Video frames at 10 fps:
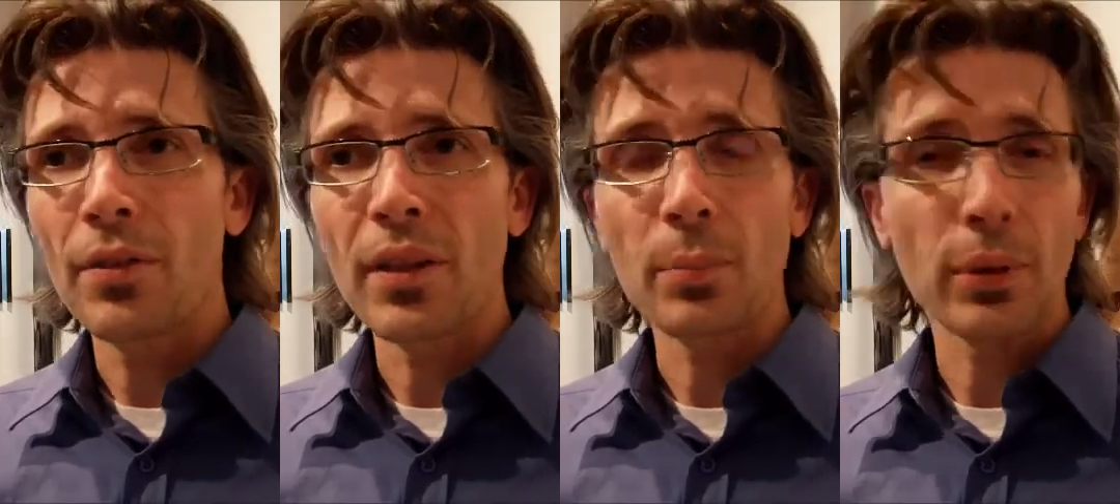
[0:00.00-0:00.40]

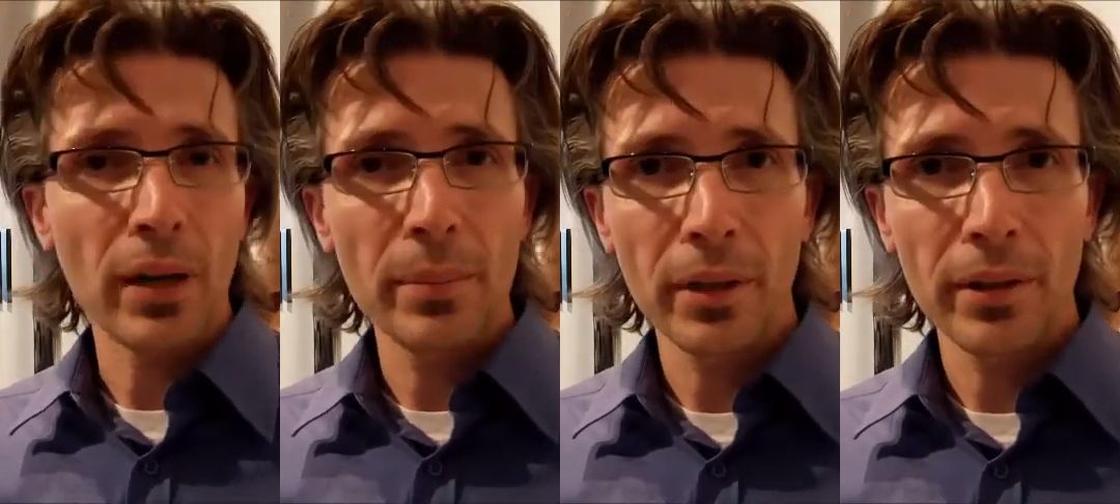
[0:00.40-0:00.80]
The
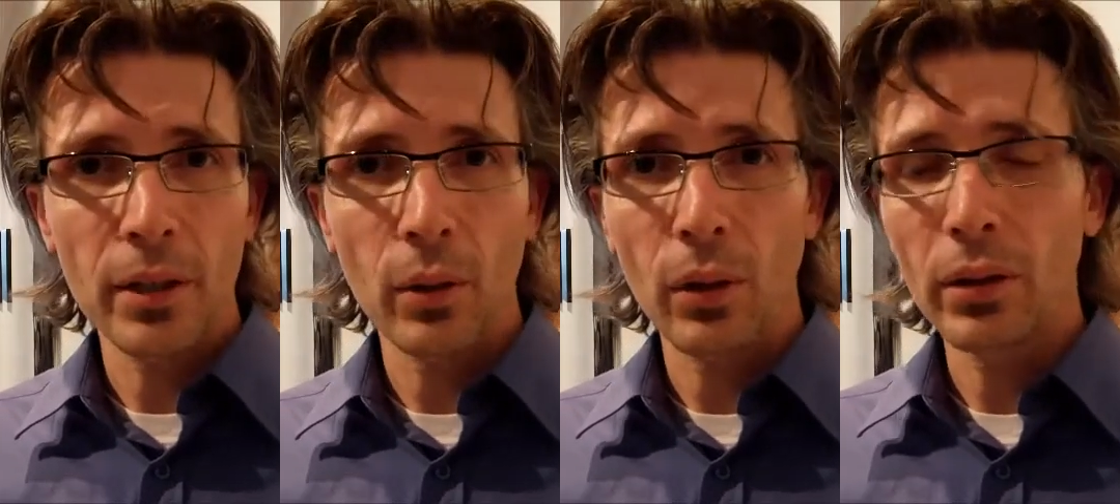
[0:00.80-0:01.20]
primary
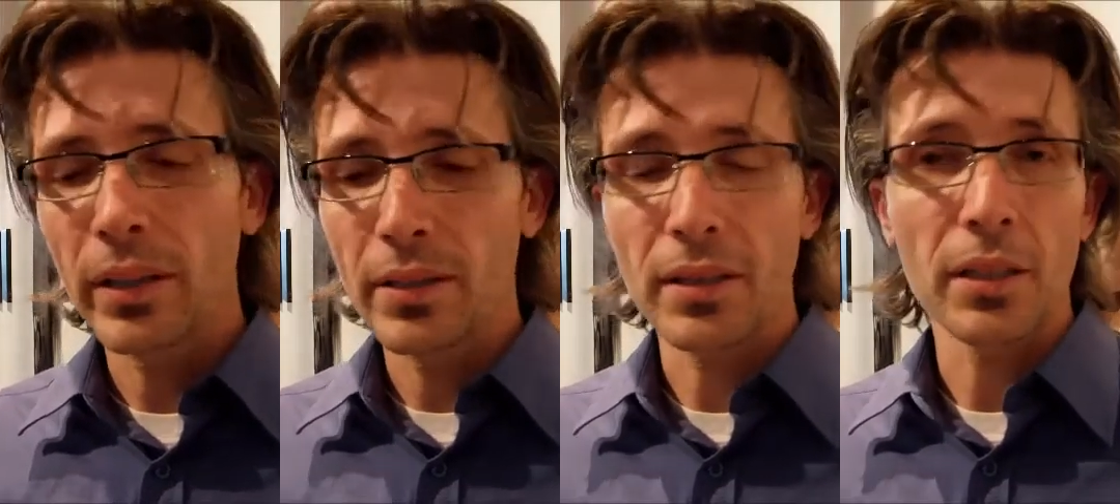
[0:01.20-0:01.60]
goal
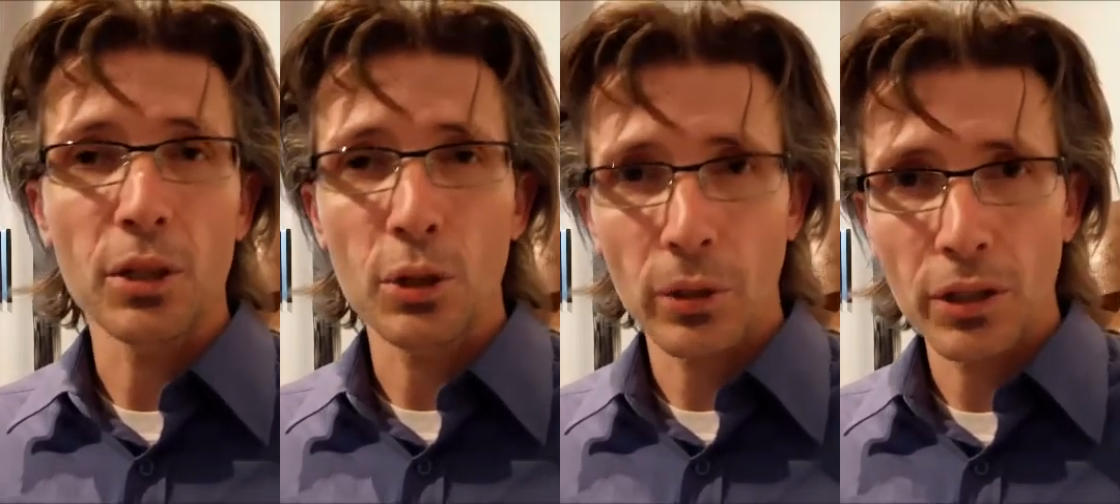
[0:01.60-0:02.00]
is the
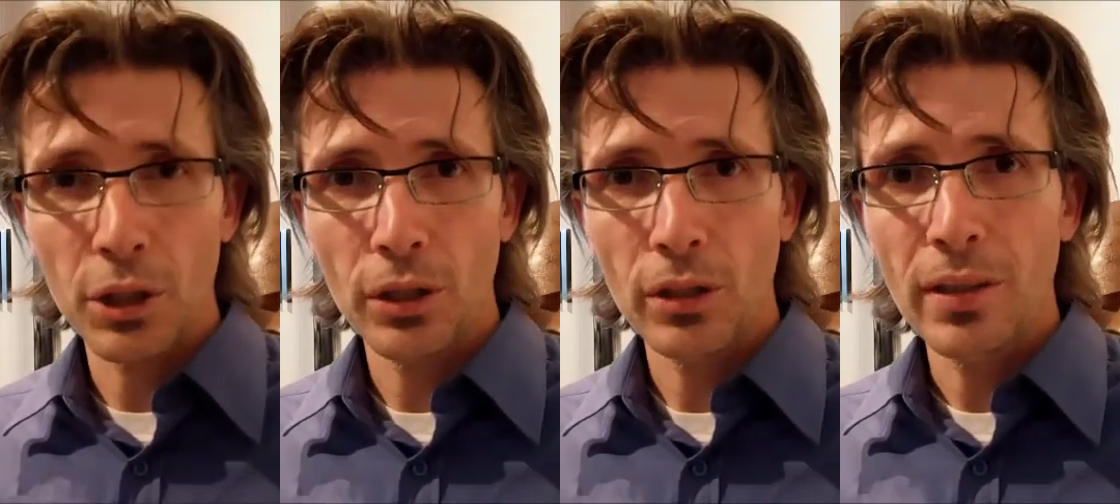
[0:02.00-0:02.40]

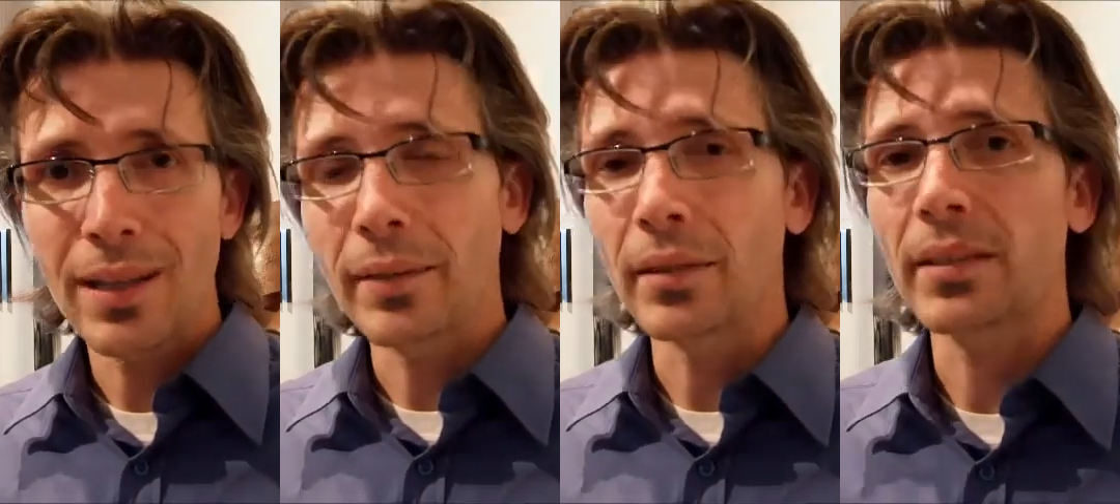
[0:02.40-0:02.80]
structure
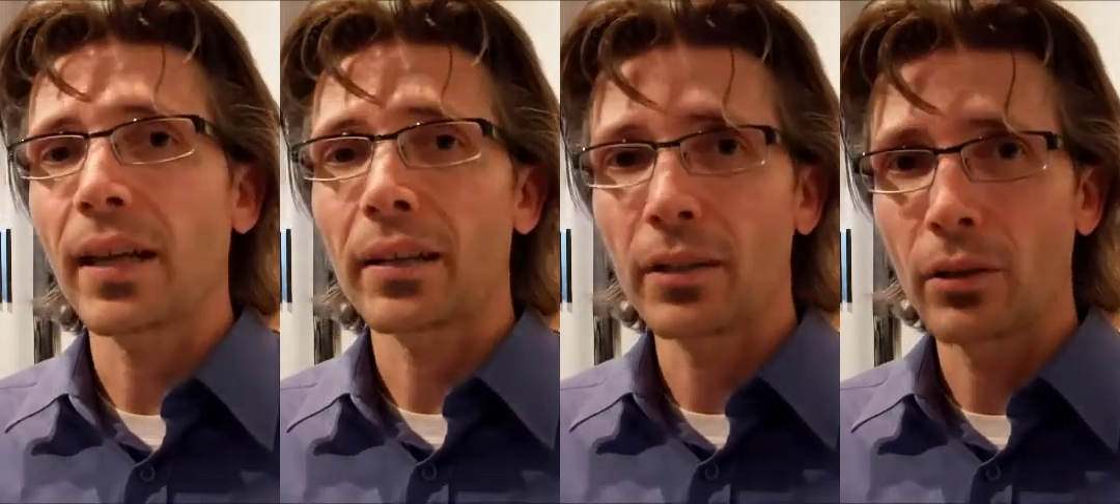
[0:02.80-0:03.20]
and the
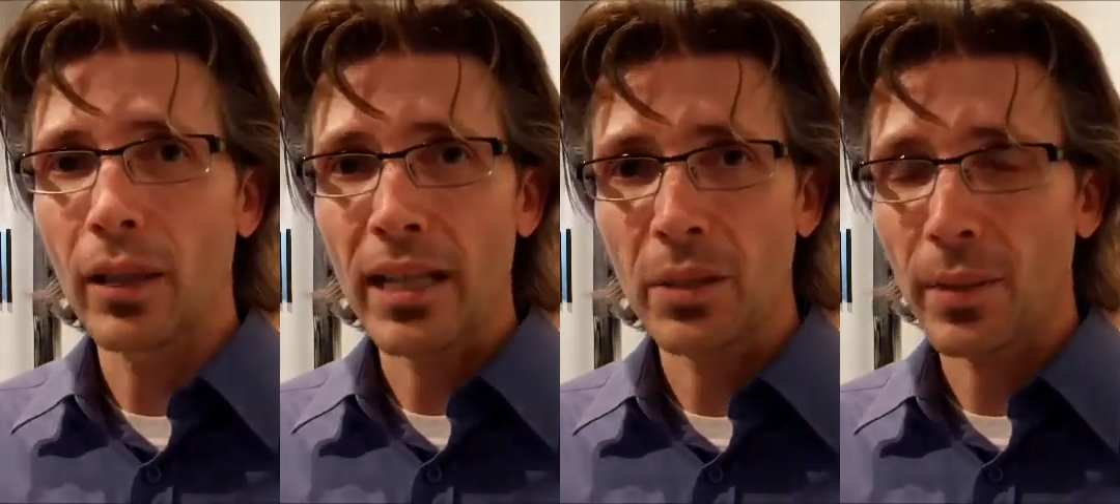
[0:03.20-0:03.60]

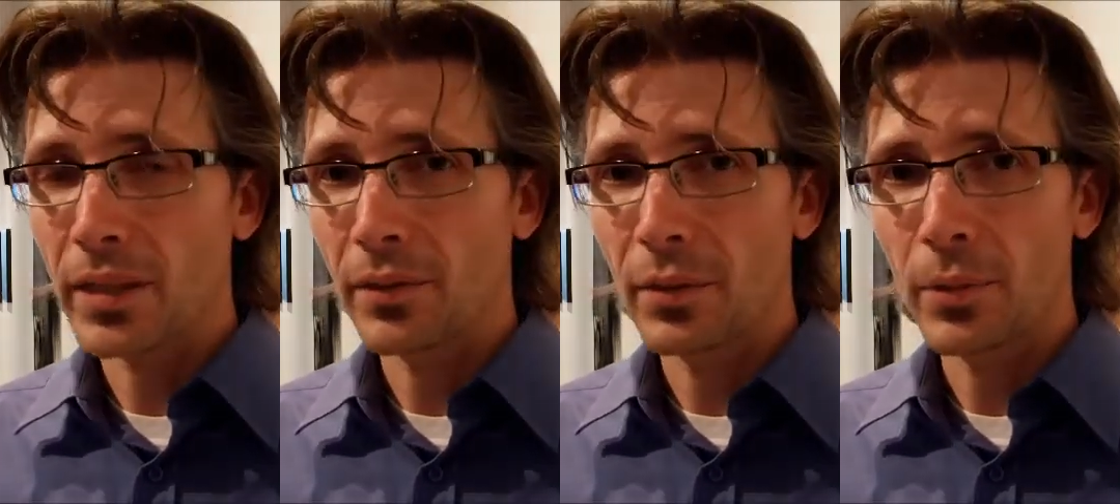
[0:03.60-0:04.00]
technical
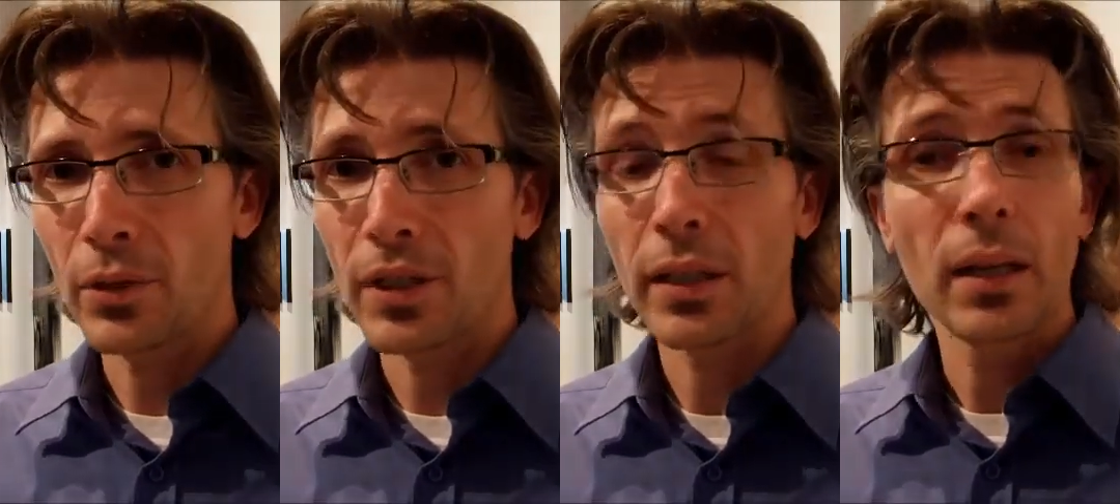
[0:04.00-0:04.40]
aspects of the
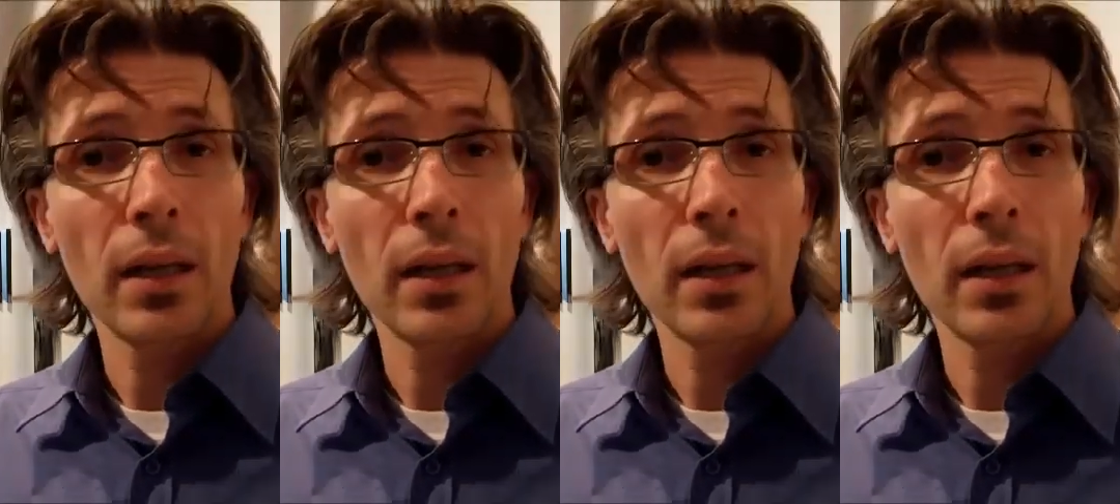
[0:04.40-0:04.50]
music